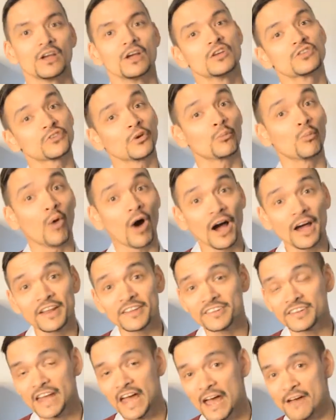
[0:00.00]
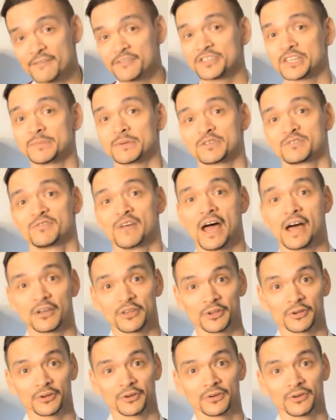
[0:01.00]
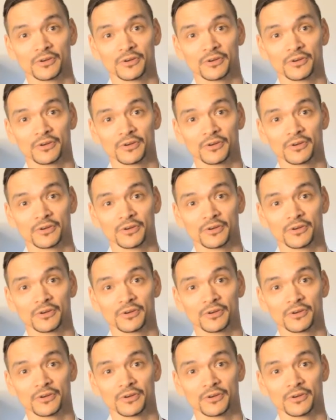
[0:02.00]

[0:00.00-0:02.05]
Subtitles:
So why does it have so much value?